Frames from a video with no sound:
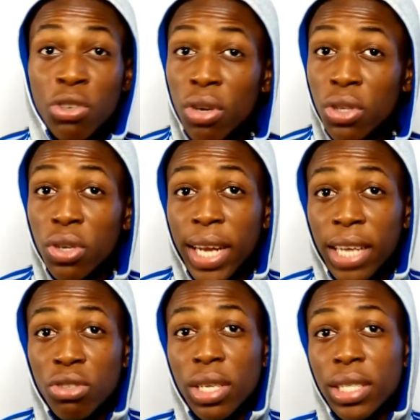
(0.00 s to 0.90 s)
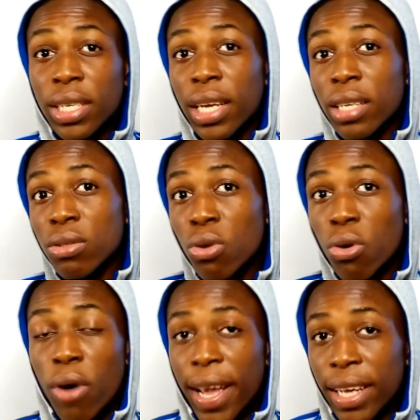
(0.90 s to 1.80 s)
runs on Android 10
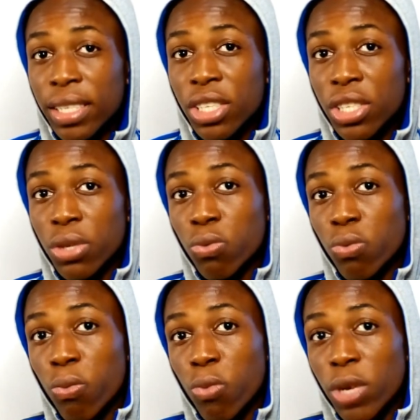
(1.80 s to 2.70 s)
Go edition,